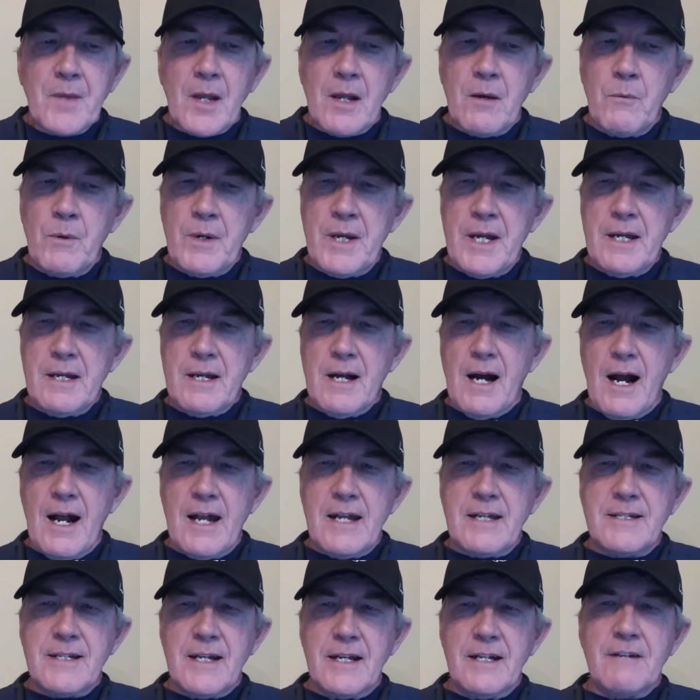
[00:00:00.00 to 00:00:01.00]
We need to
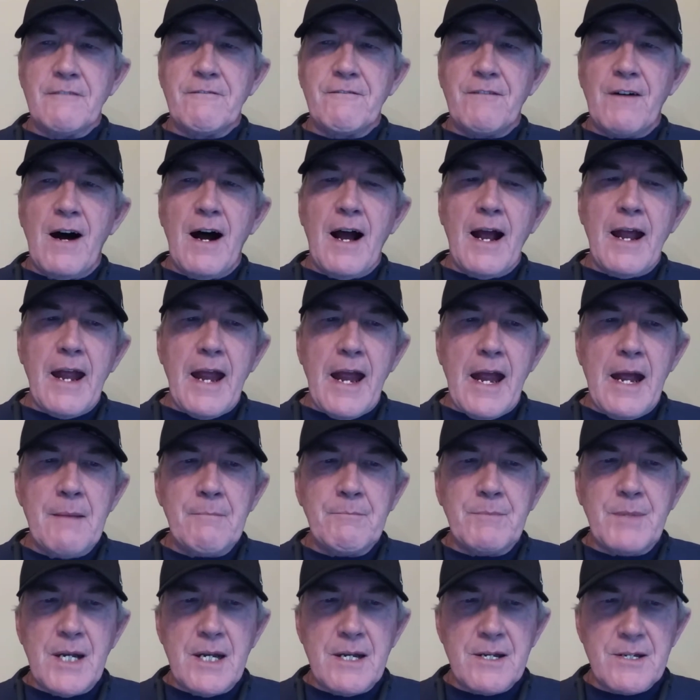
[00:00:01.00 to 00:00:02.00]
identify
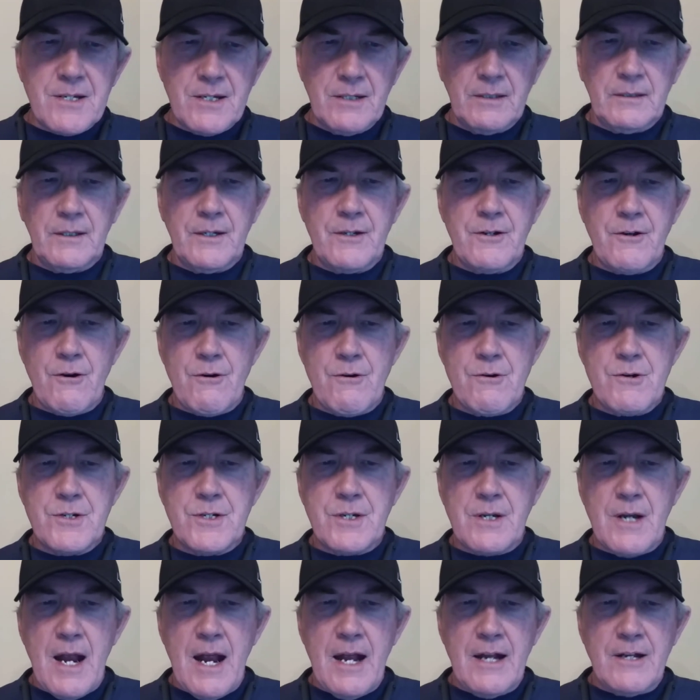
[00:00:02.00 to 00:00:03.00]
empty
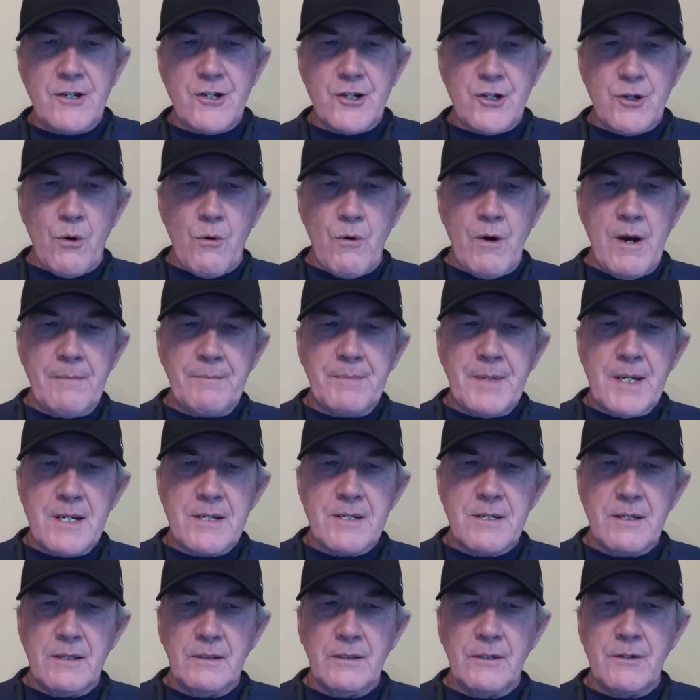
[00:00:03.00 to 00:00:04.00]
cylinders and store empty
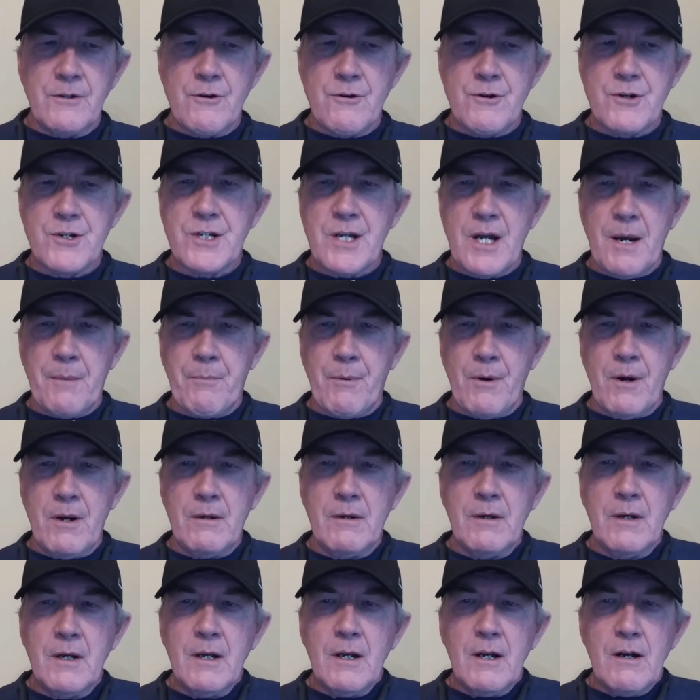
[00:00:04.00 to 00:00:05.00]
cylinders separate